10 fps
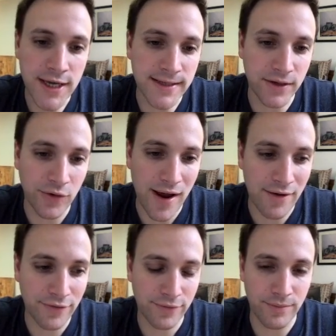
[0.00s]
is a
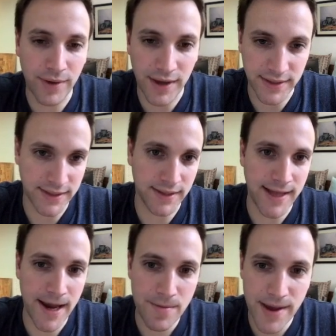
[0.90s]
graph-based
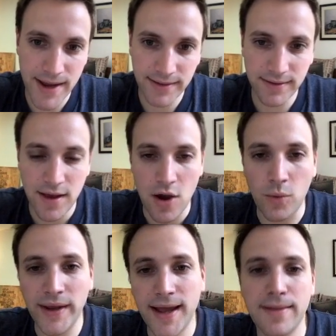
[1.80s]
database,
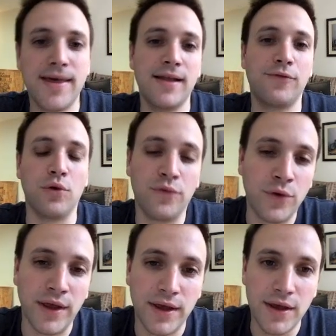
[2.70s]
we get that for free.